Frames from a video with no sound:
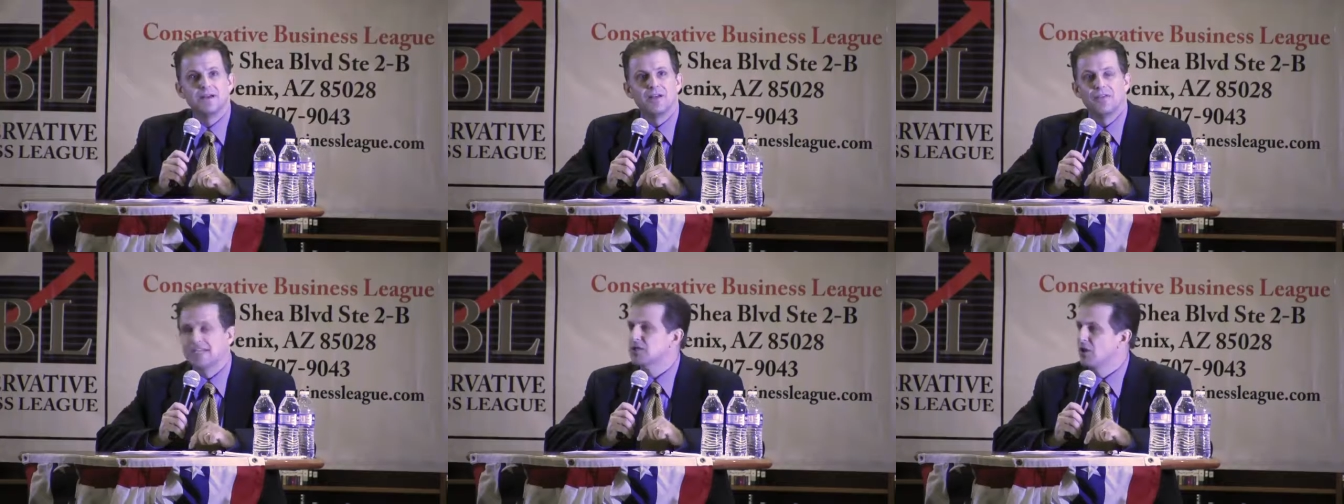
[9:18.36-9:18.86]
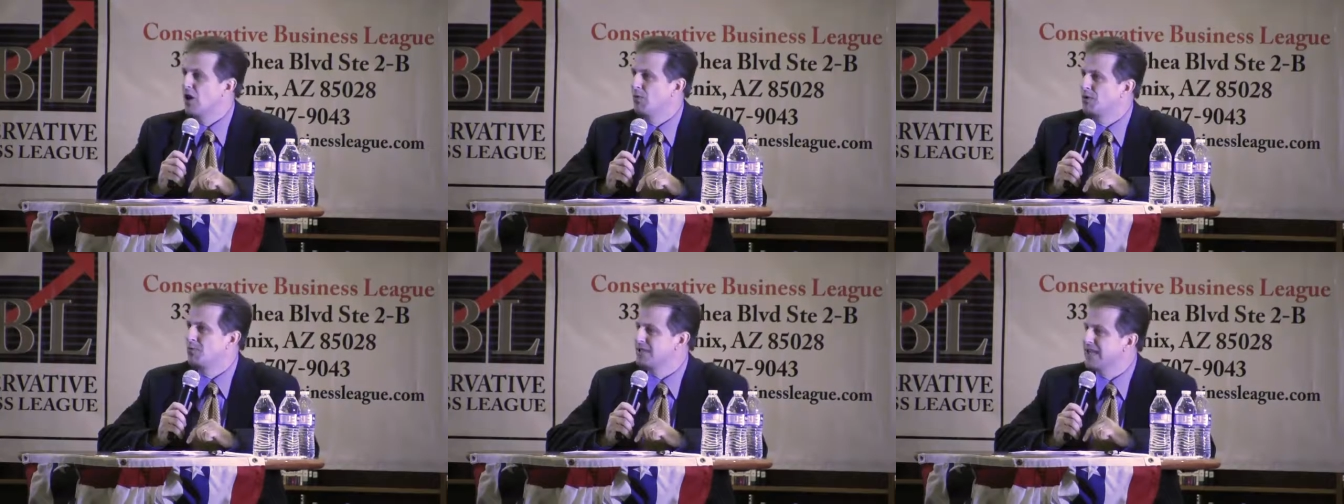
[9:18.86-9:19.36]
this law
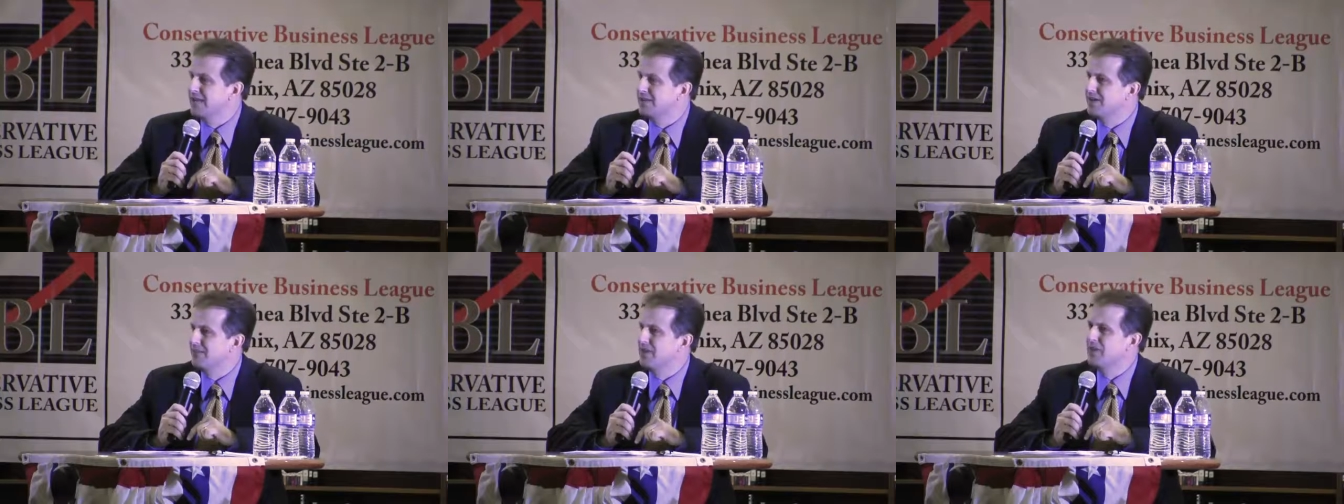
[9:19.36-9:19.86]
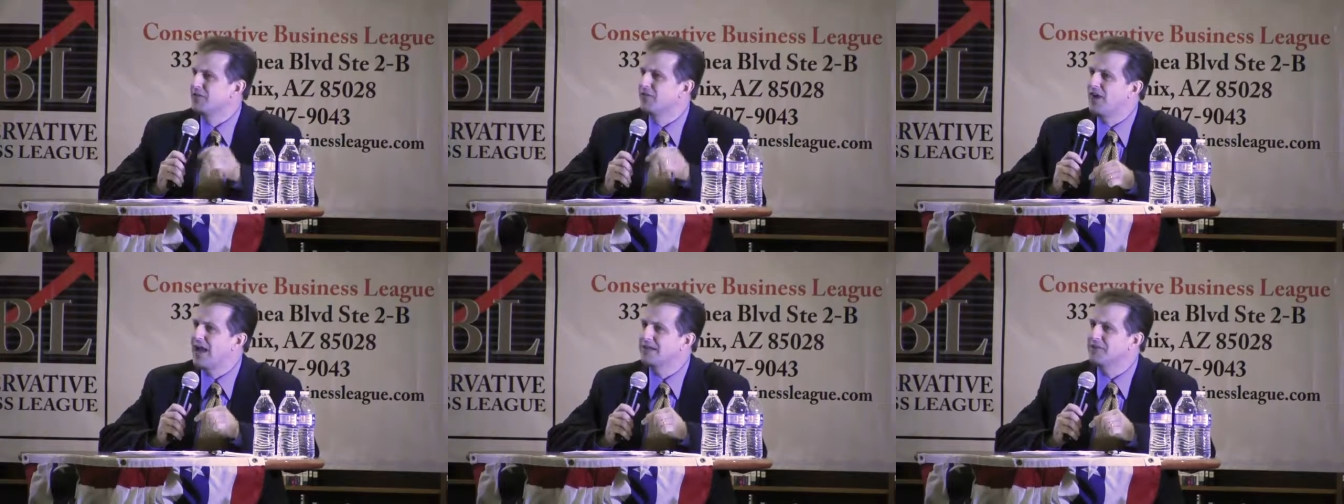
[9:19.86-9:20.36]
would protect them. The
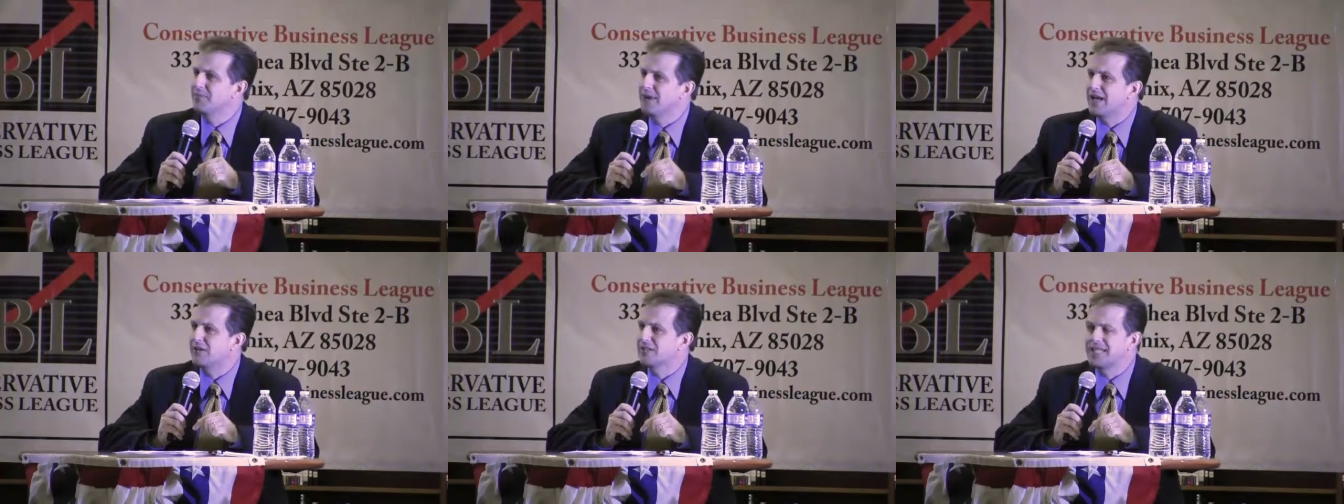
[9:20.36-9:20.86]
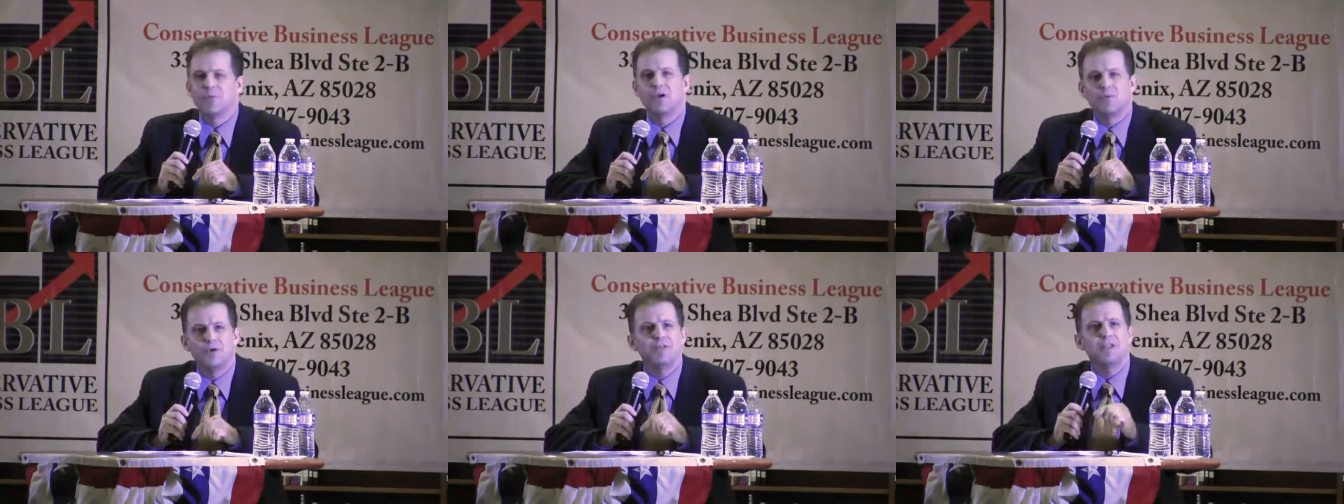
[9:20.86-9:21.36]
fact of the matter is that
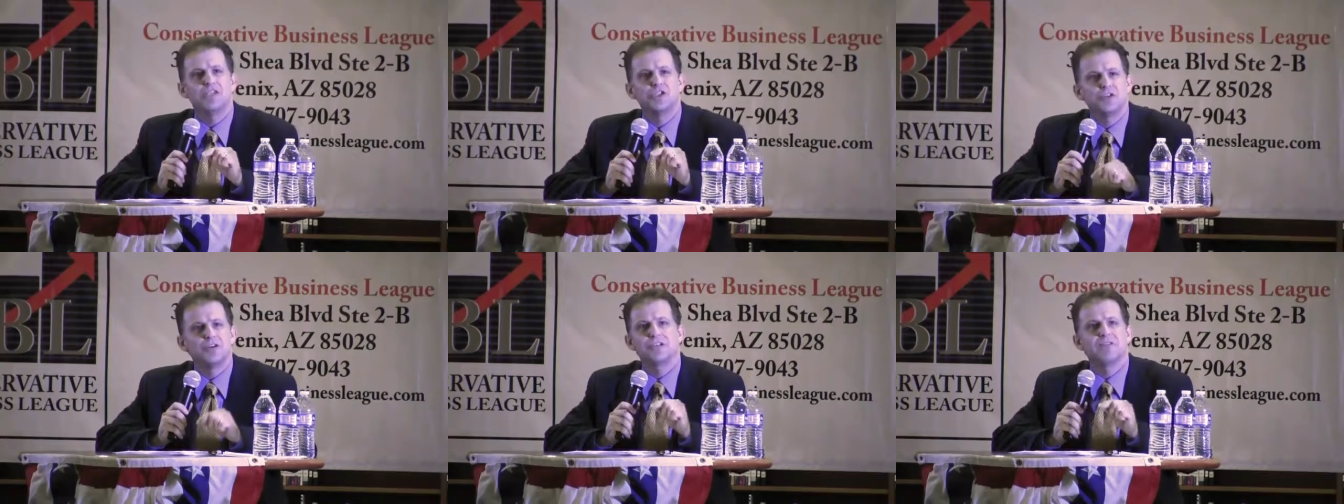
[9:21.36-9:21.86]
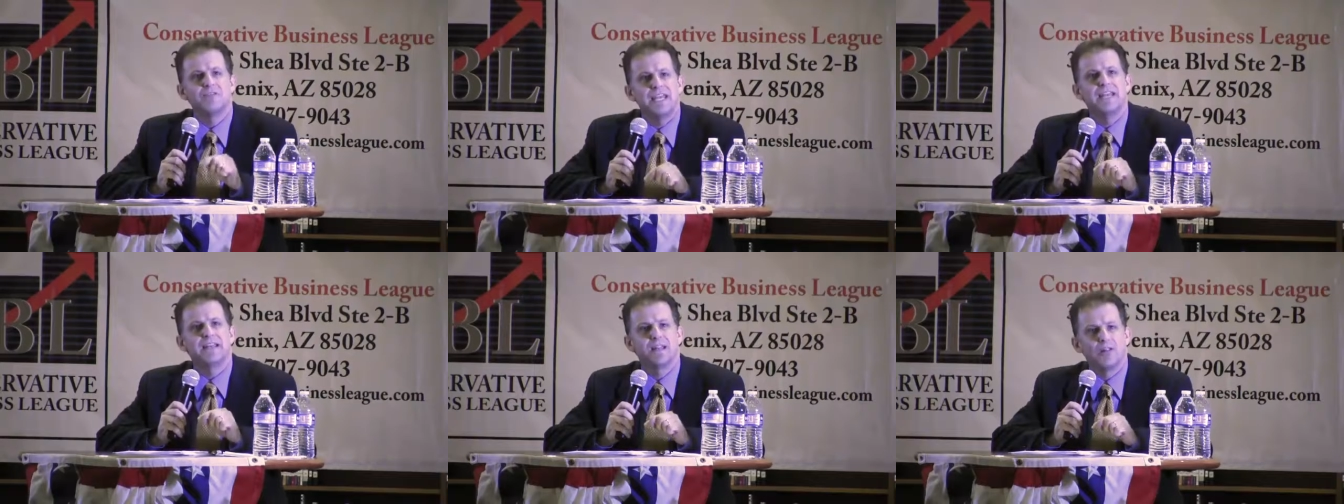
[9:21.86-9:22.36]
we really shouldn't have
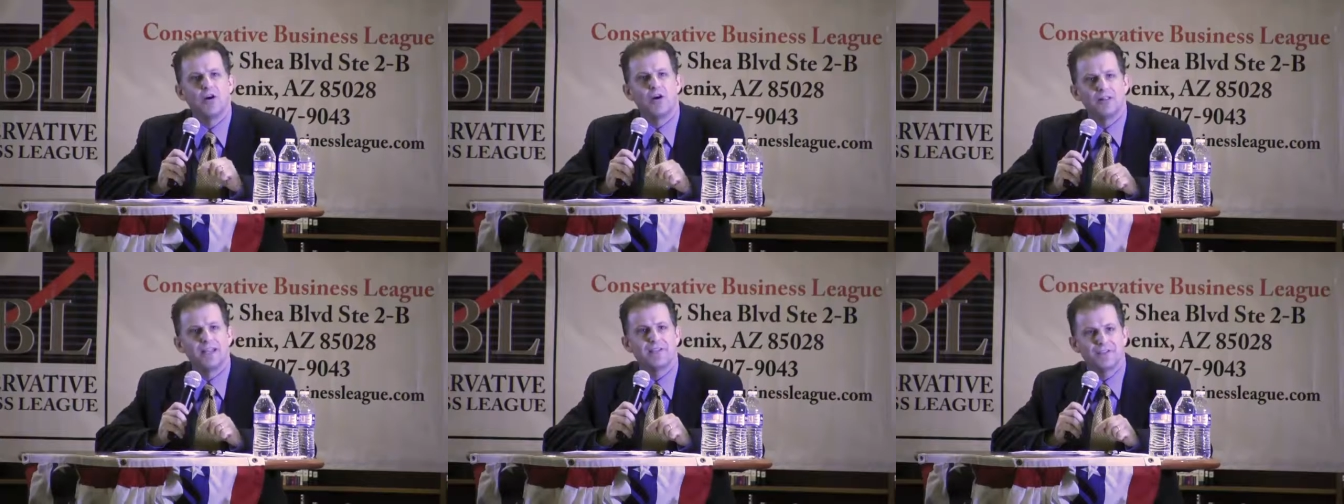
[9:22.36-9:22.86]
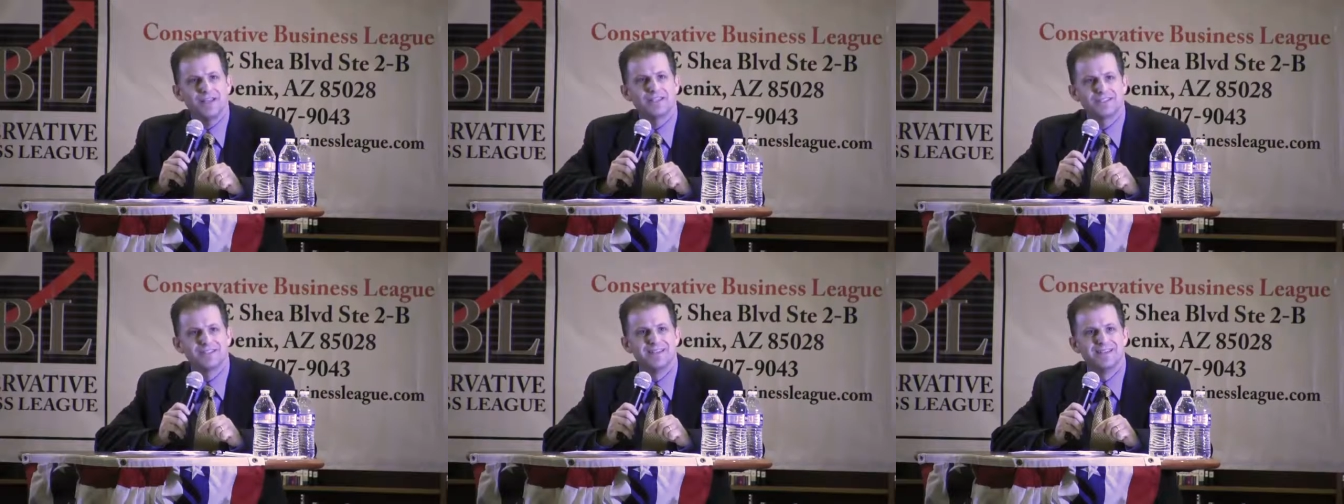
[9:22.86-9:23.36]
needed a law like
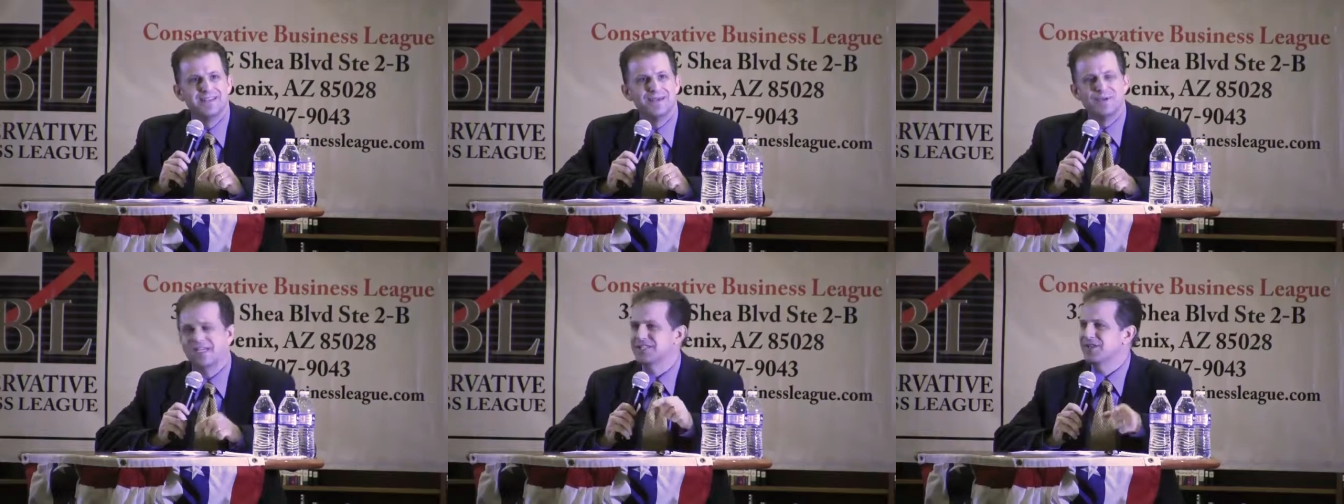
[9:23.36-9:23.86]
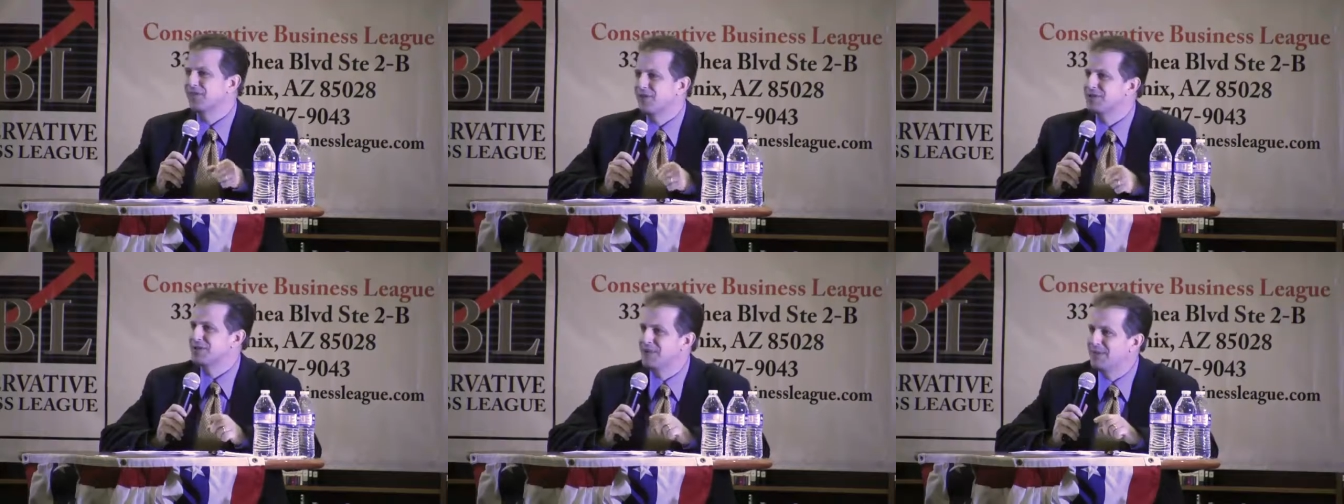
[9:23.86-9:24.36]
this because the
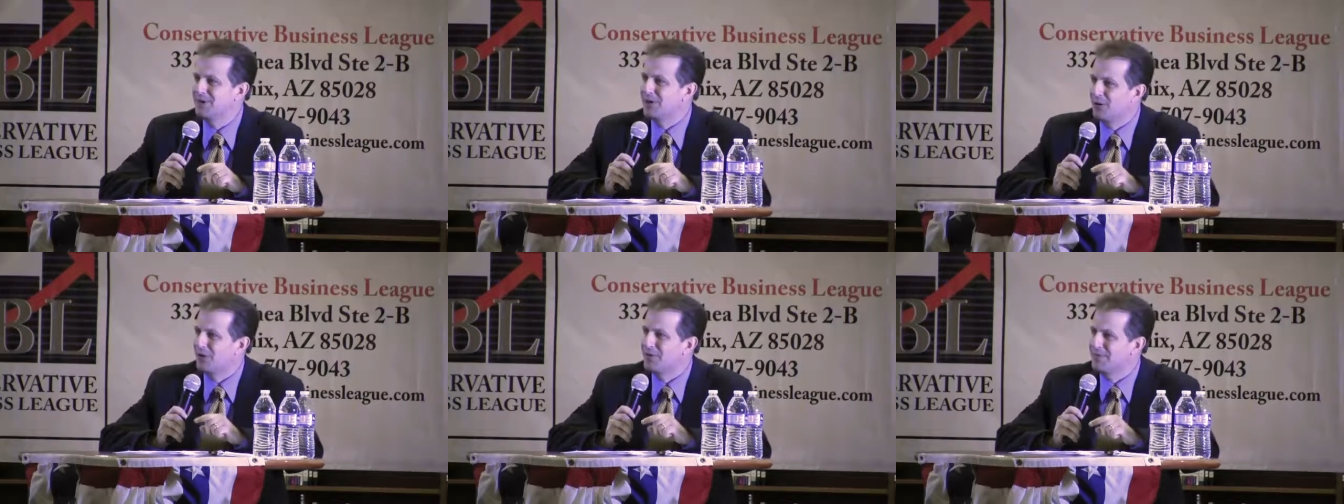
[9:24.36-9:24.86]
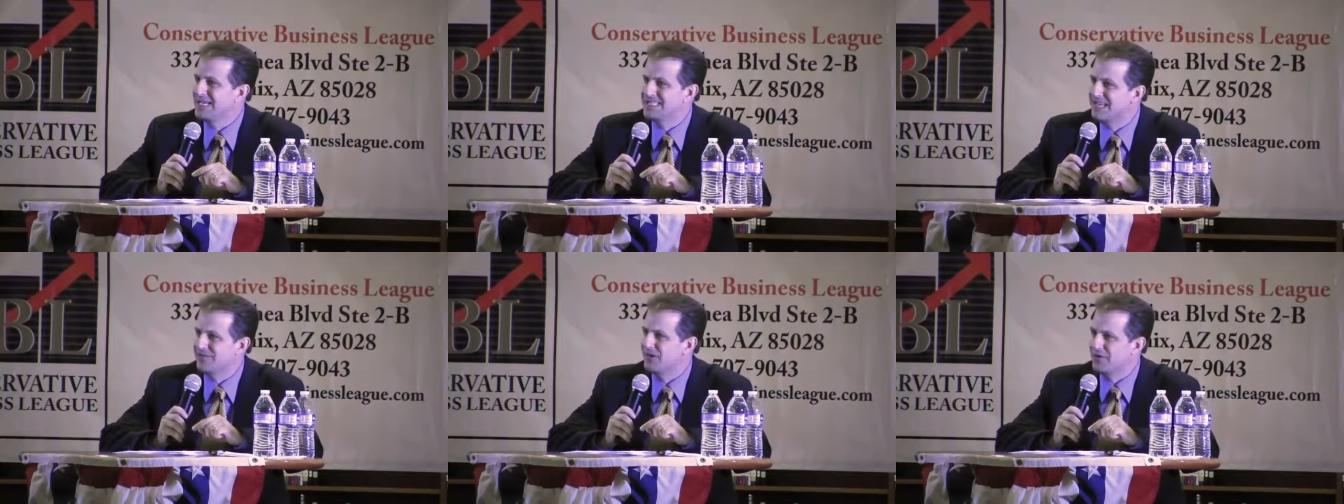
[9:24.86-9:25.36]
First Amendment already makes
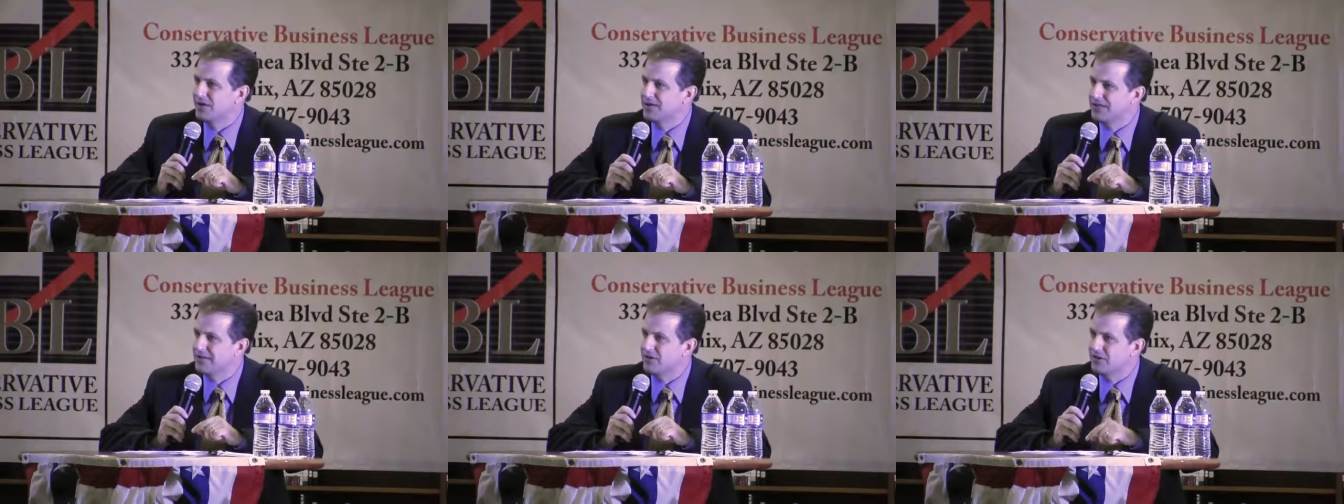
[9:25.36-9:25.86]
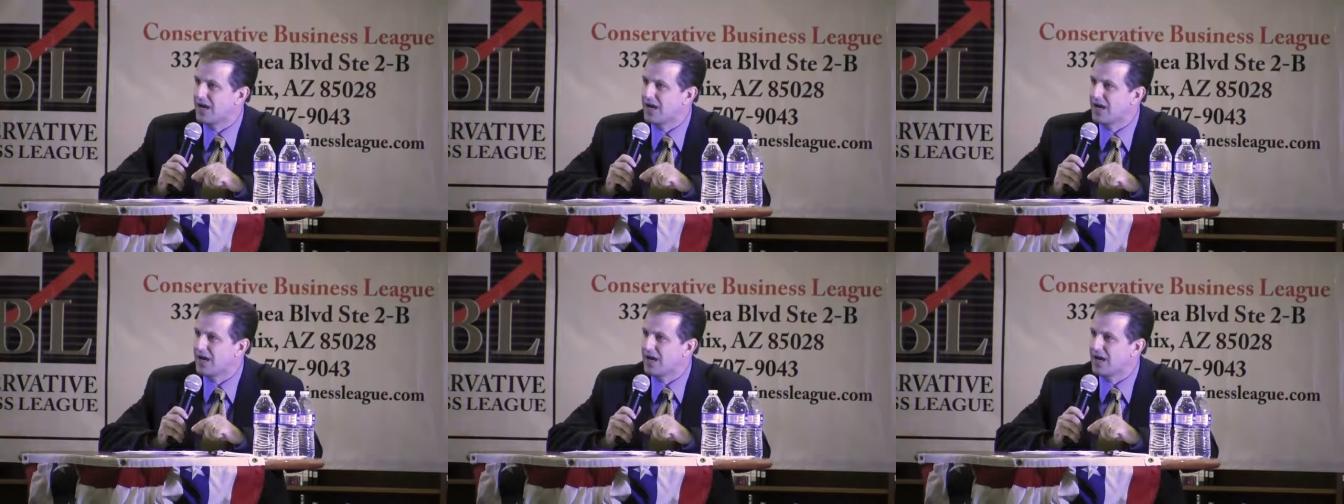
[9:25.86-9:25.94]
that very clear.